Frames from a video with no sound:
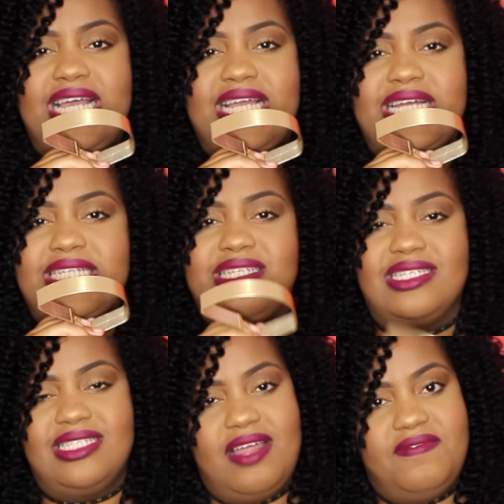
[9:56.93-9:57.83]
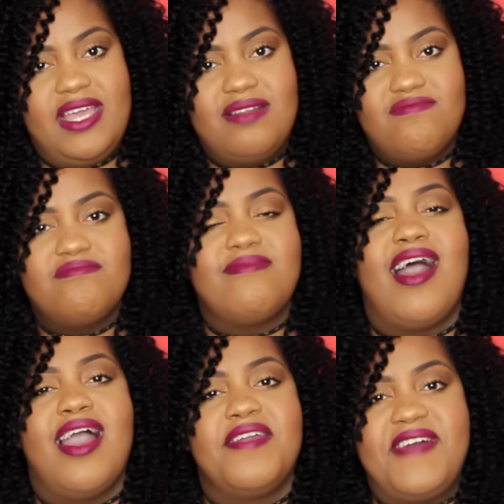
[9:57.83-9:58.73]
it does not fit my
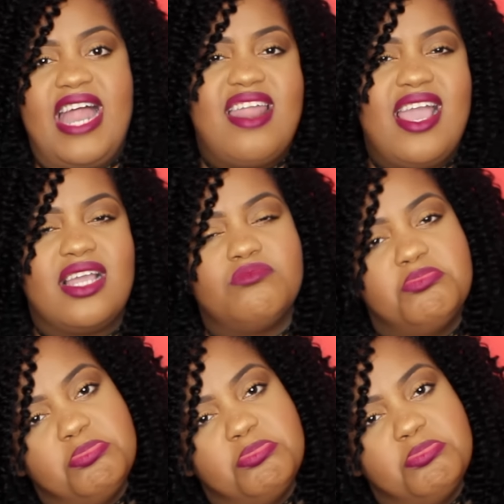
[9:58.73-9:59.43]
fat neck.